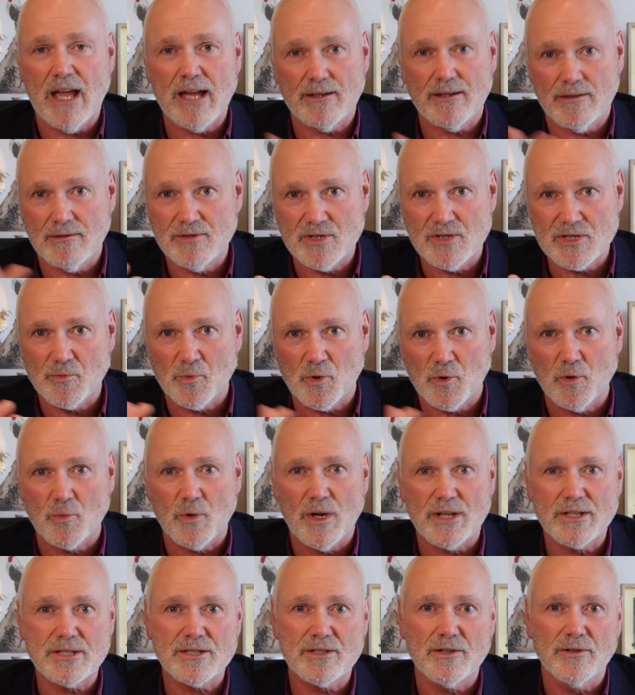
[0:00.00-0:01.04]
and some good
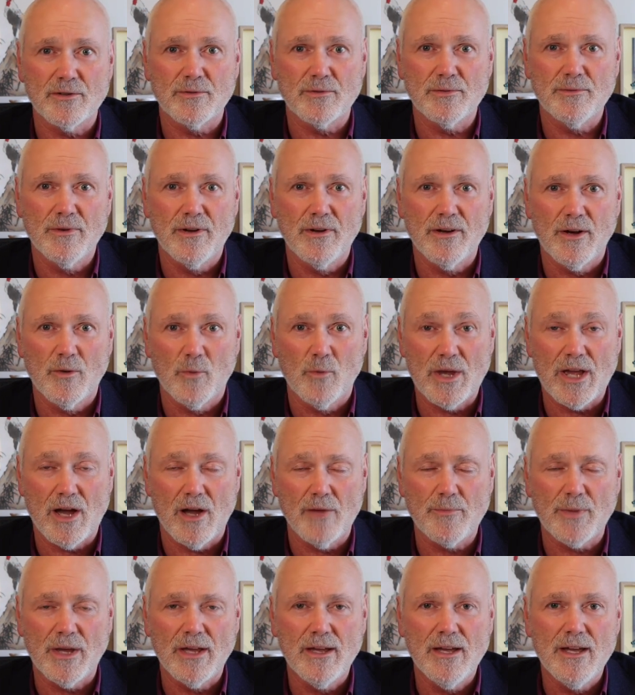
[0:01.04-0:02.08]
ones too, we
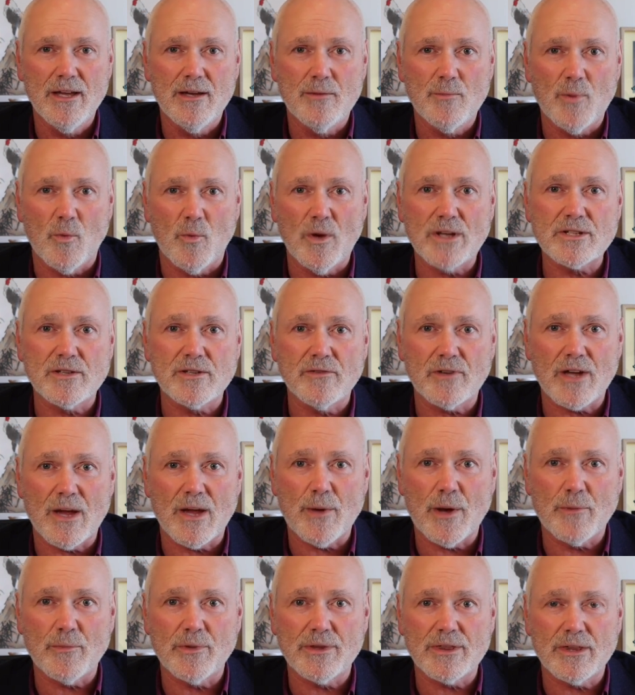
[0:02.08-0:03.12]
hope, but once you've come
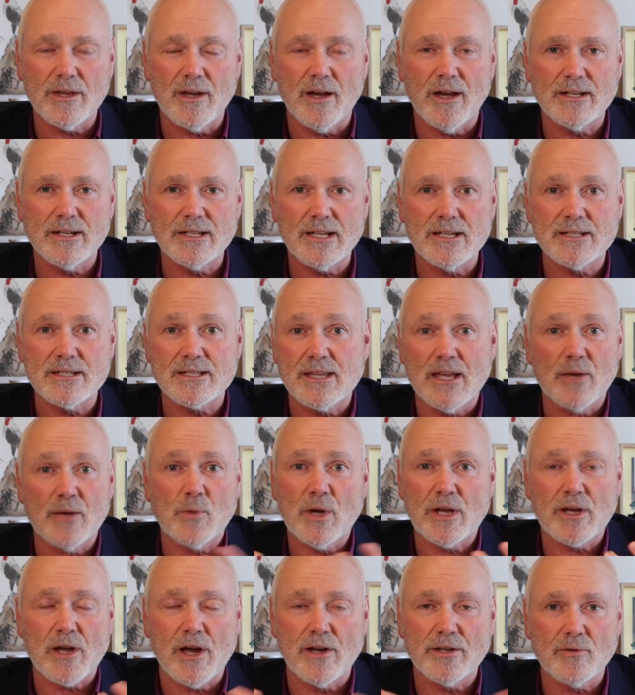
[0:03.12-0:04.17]
up with the ideas, then
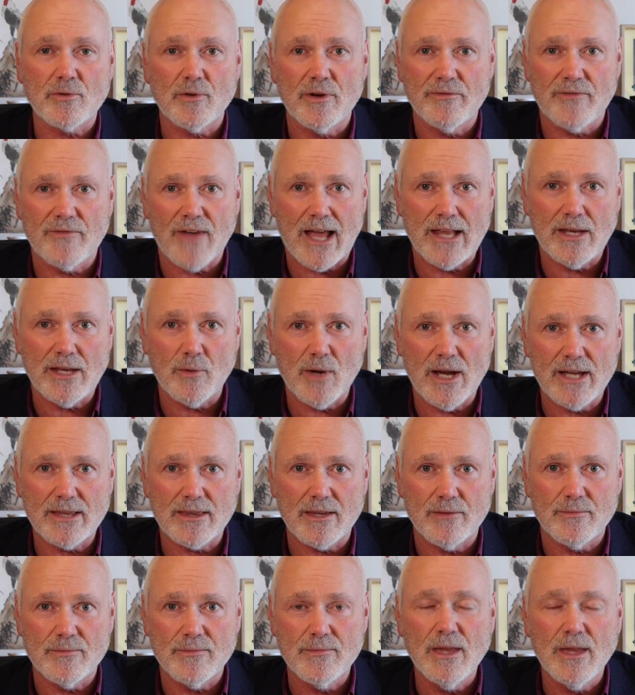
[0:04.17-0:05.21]
we're going to evaluate
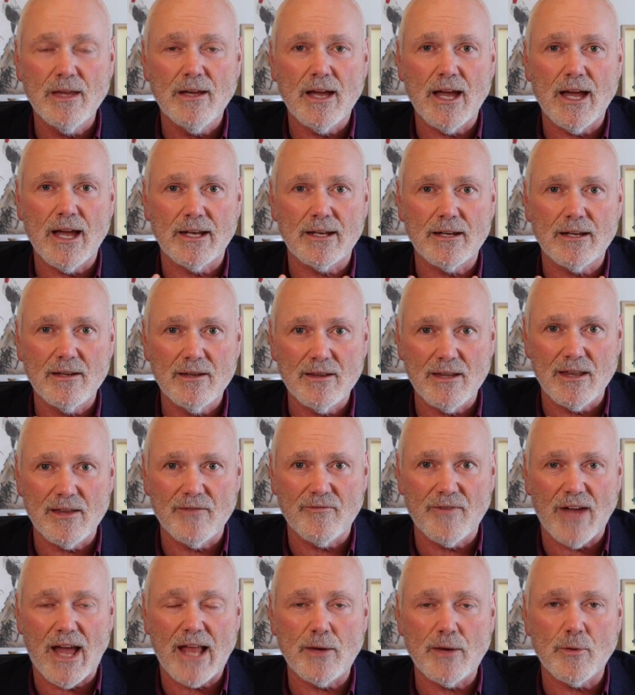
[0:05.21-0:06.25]
them. And the
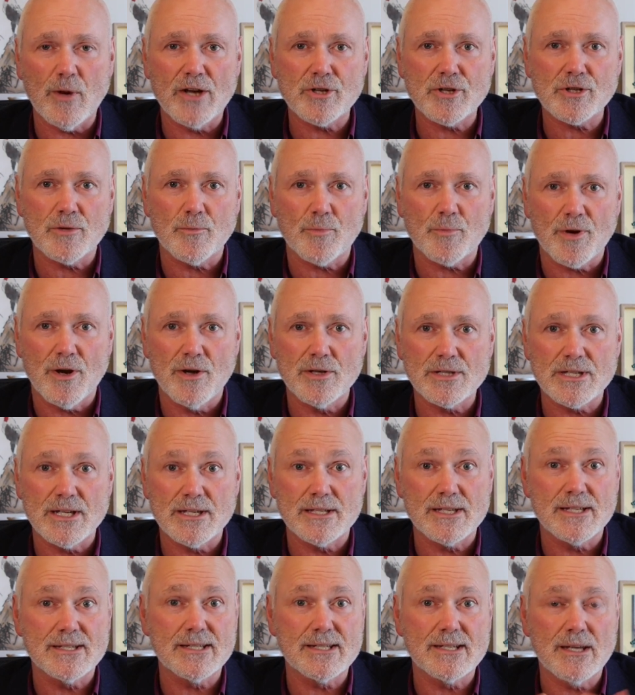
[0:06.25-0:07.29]
evaluation
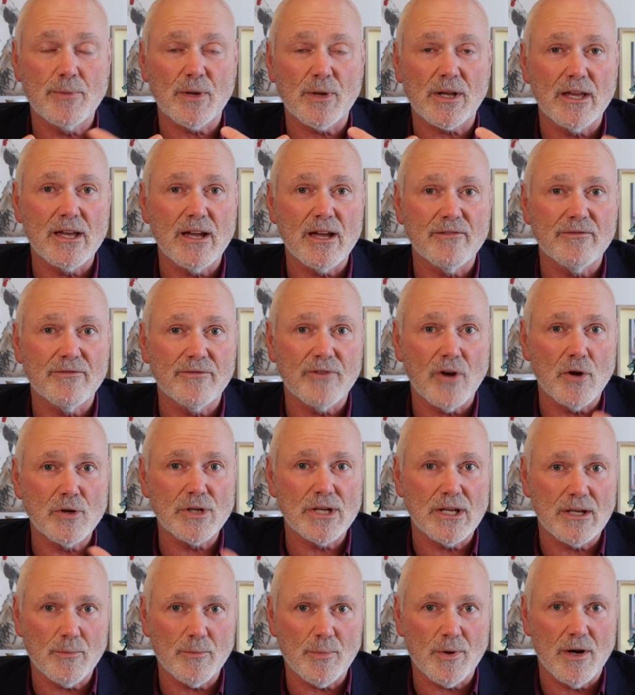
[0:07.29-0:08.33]
process is typically a
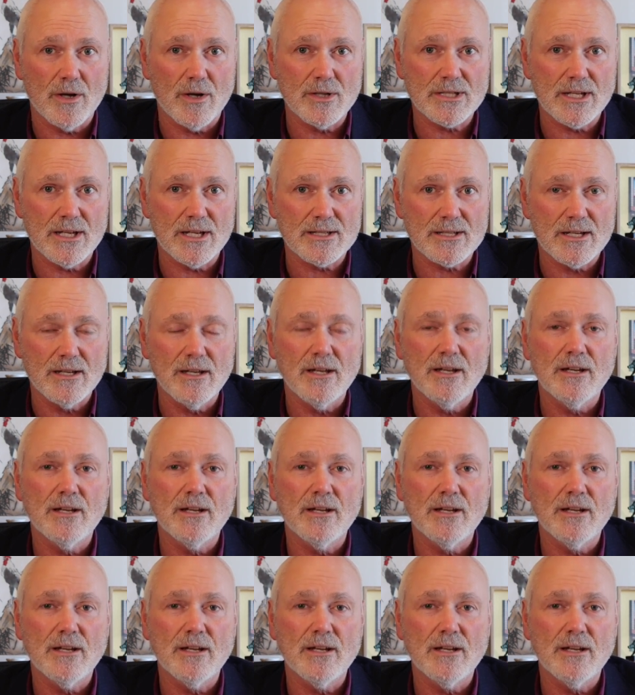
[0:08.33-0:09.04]
voting process,